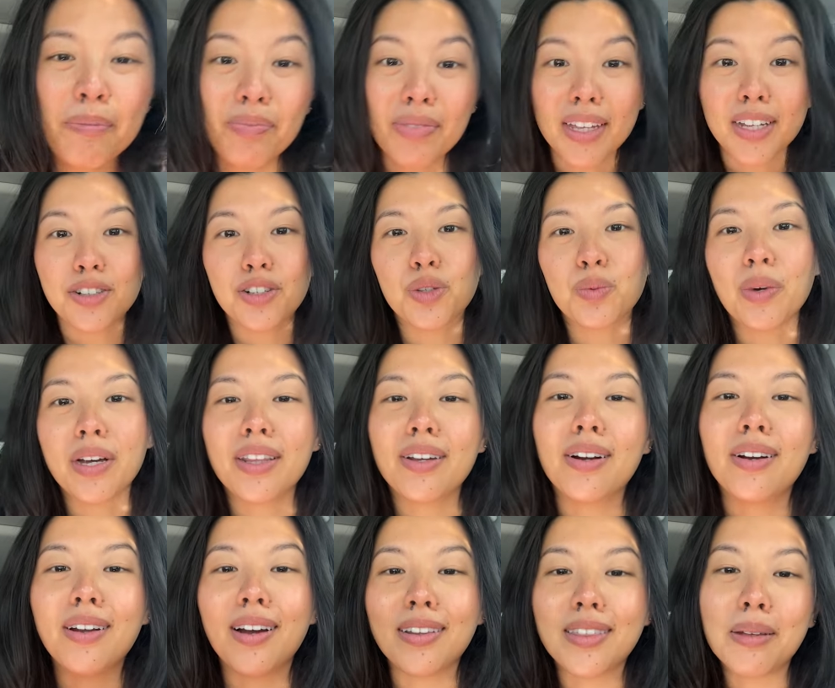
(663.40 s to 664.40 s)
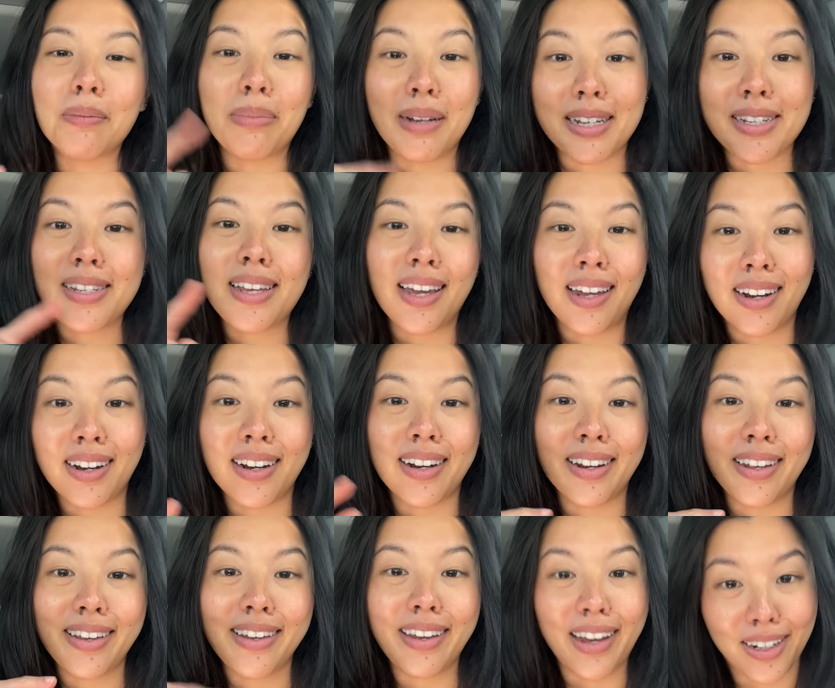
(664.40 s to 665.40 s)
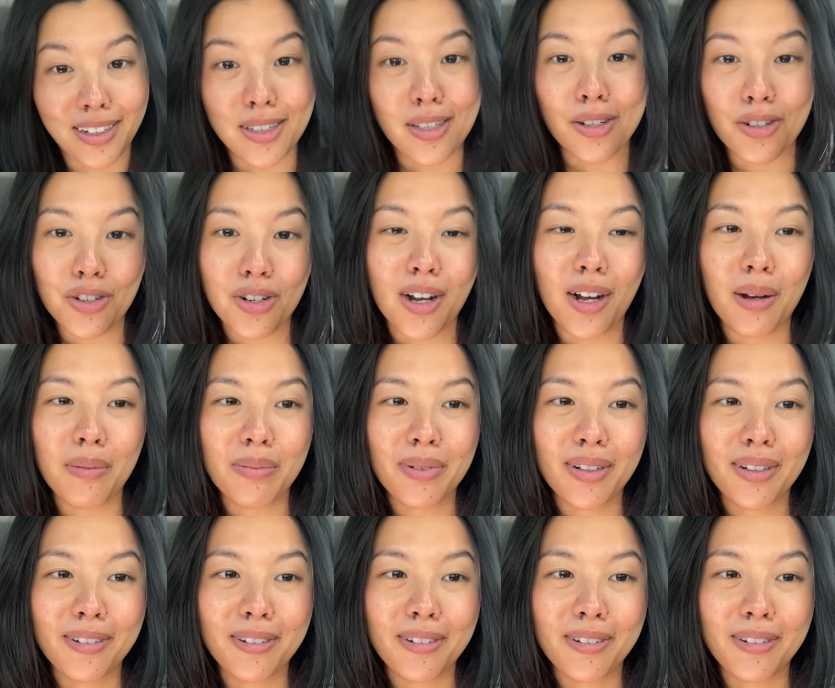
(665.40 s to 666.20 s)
It's just whether or not the best candidate gets the job.